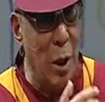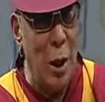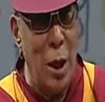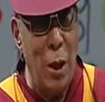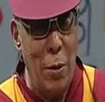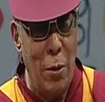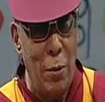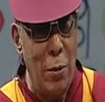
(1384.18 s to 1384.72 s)

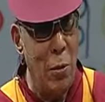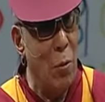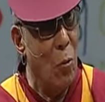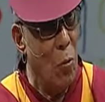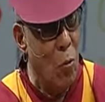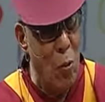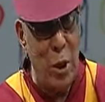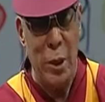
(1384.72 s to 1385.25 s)
allow
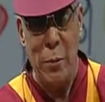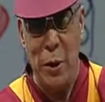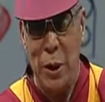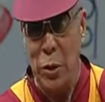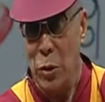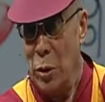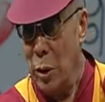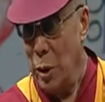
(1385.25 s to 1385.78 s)
whatever
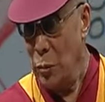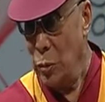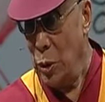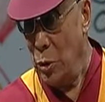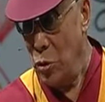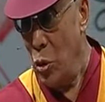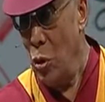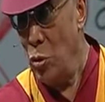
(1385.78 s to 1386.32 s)
he because of the
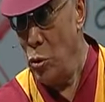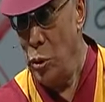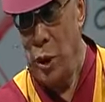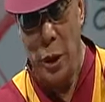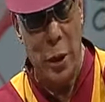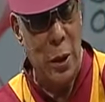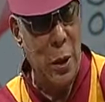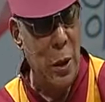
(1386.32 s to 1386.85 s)

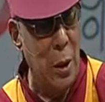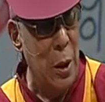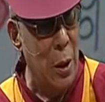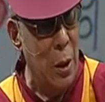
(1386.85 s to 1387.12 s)
wrongdoing. Yeah.